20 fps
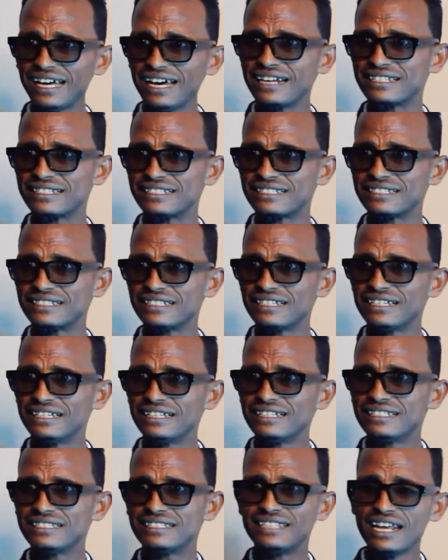Earth,
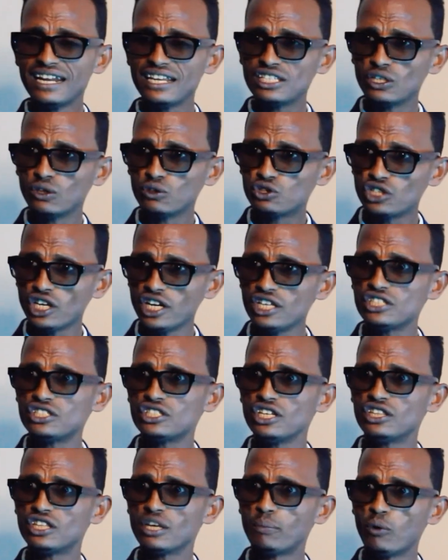there is no change
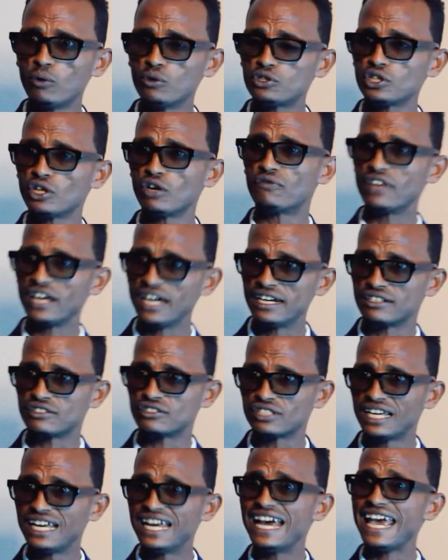in the position of the
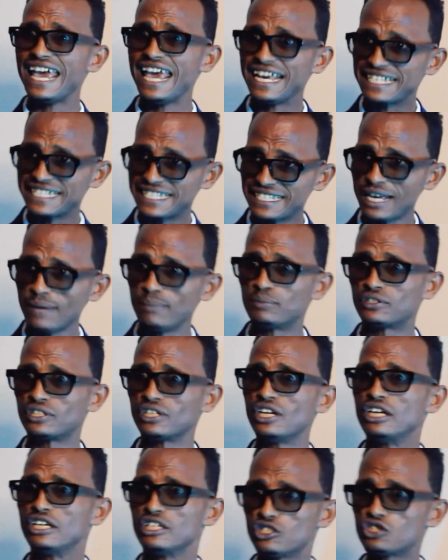Earth, except
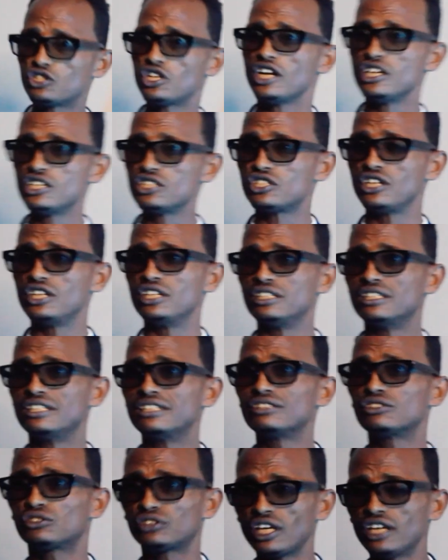change in
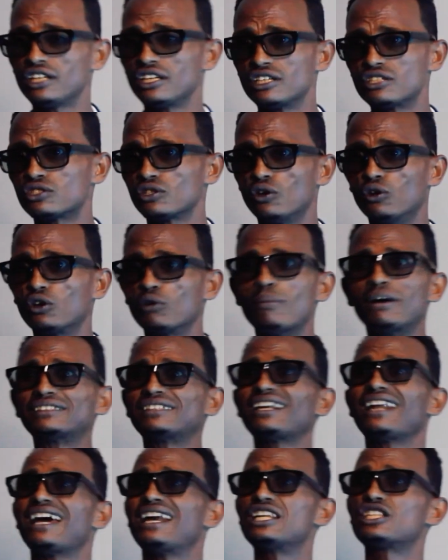things or
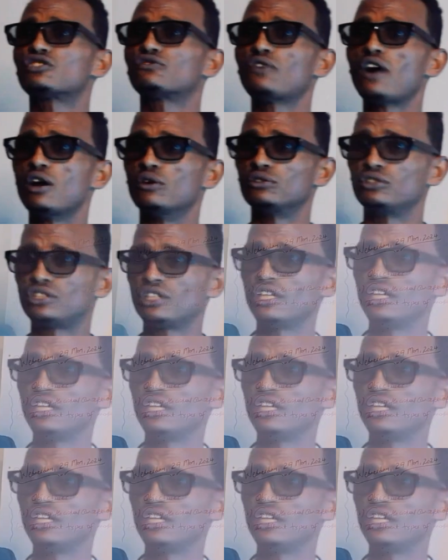materials found